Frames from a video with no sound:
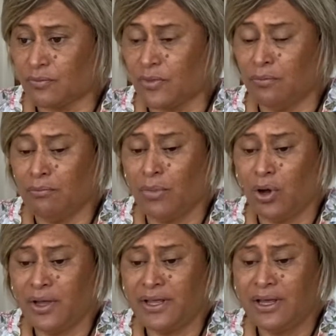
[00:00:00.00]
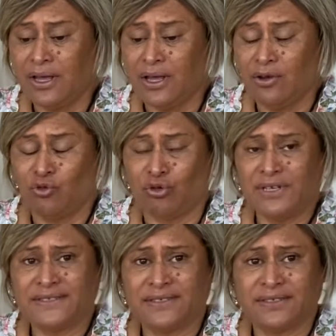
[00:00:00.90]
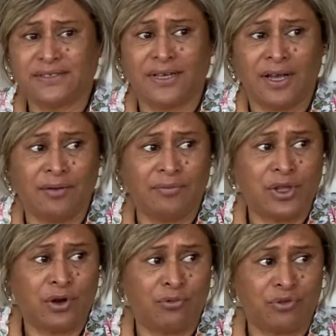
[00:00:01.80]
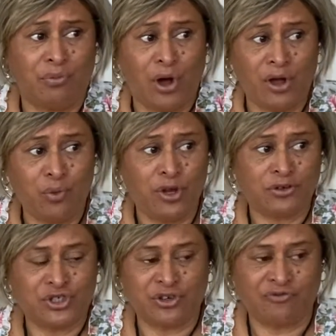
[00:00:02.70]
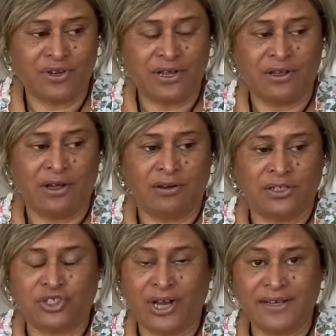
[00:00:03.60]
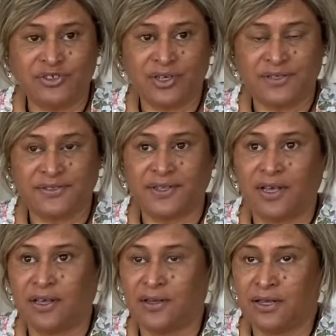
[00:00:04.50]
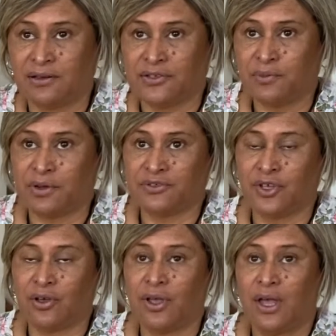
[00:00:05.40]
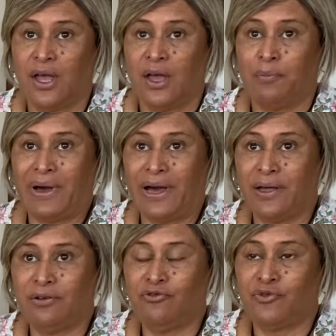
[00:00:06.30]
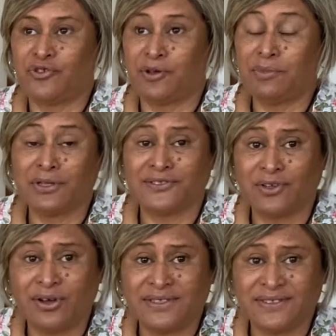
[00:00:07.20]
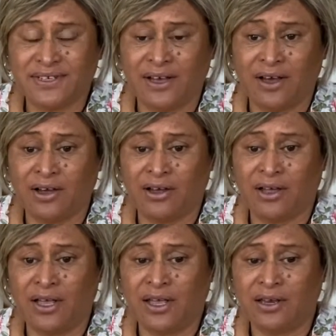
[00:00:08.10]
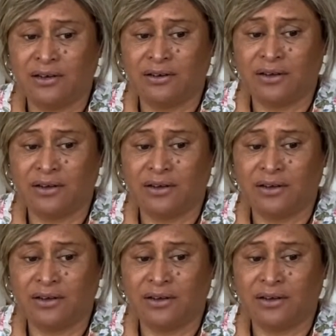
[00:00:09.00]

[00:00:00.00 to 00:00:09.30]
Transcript: my recent with my work shifting, changing is that in that as well. So part of some of the signs are, and